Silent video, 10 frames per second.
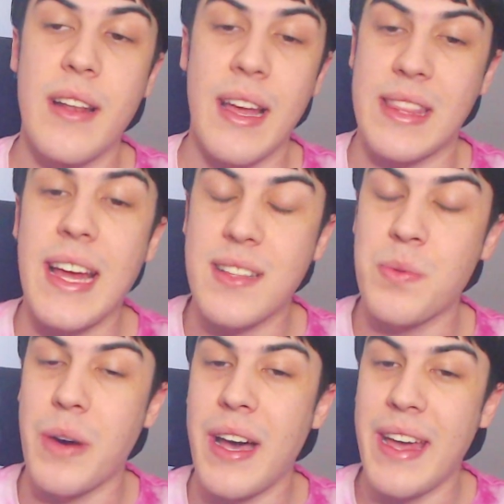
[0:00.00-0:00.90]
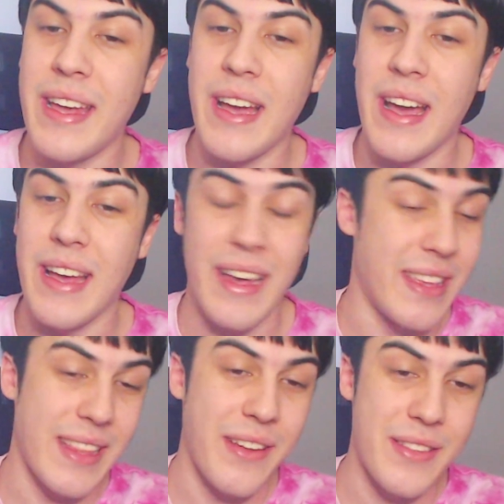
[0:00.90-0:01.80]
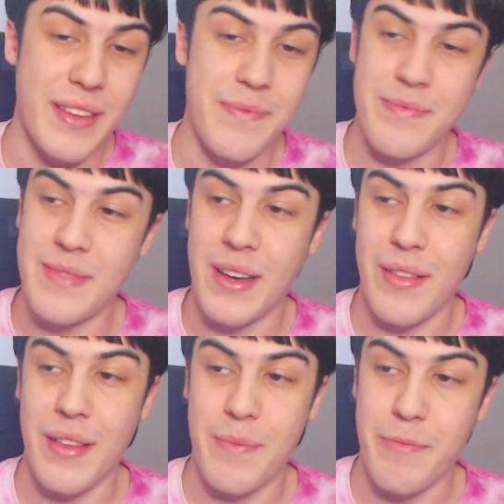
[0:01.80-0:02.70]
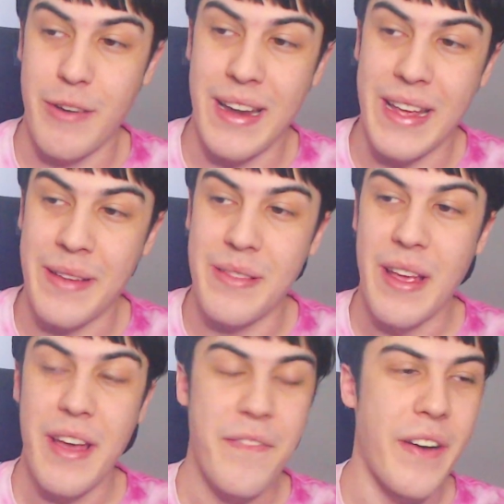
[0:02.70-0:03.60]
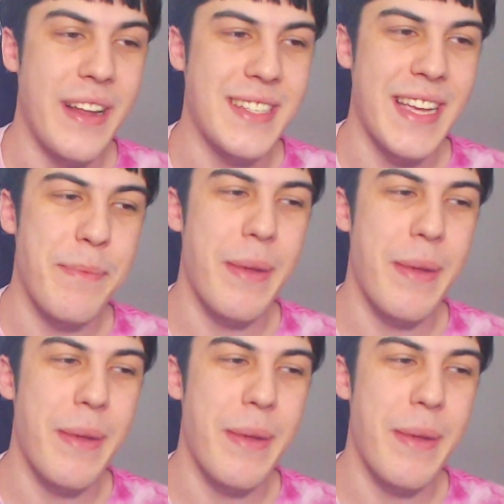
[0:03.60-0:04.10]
like, that's why I I think that was a that was a really funny scene.